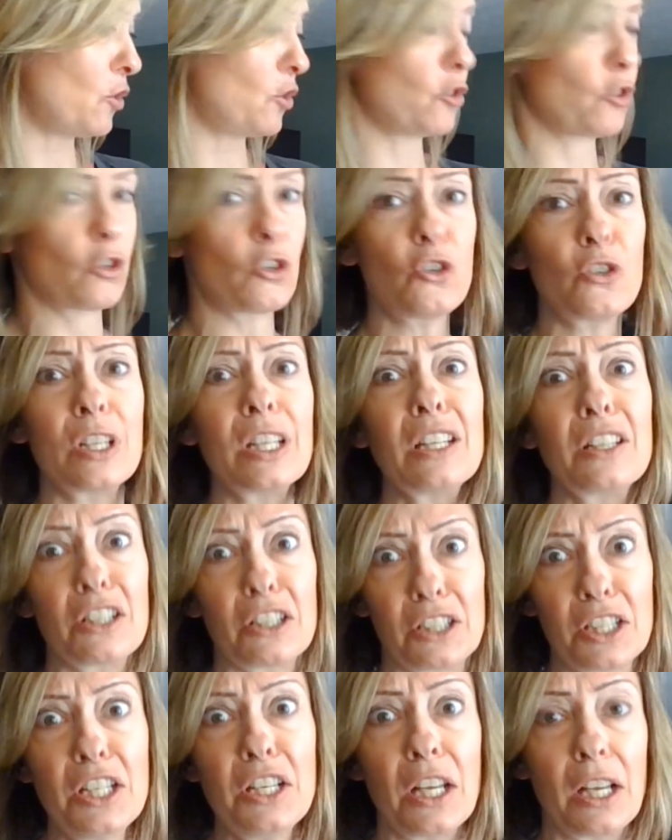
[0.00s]
sure need
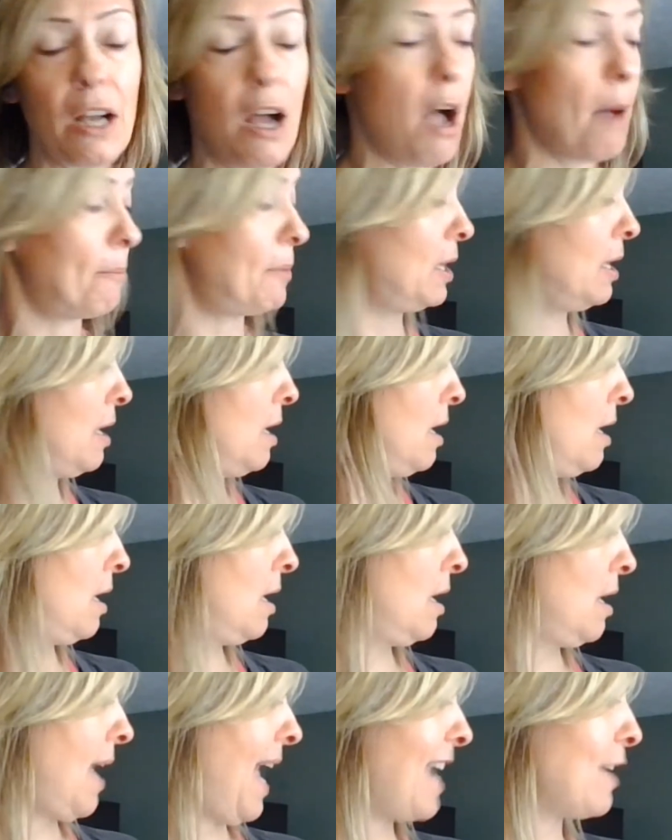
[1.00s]
cleaning up.
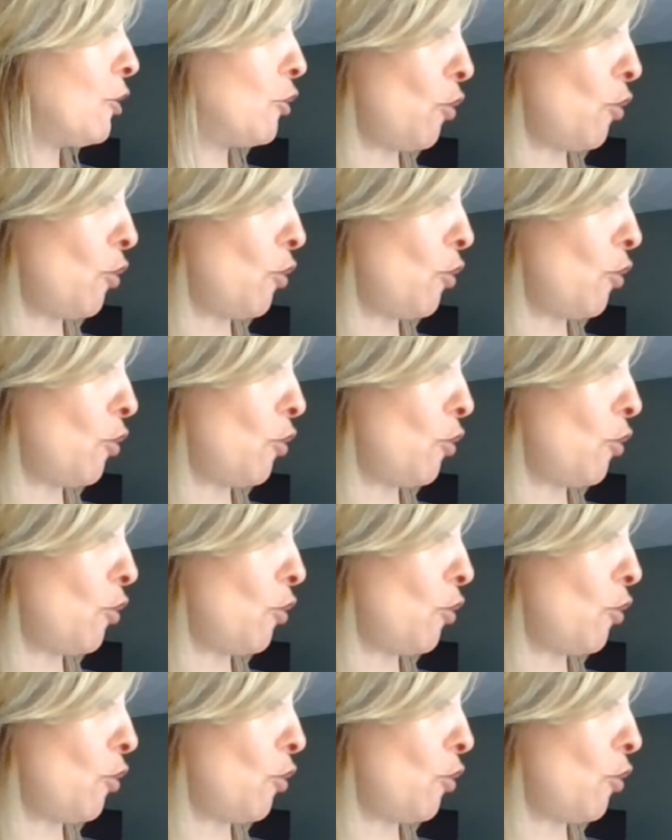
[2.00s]
And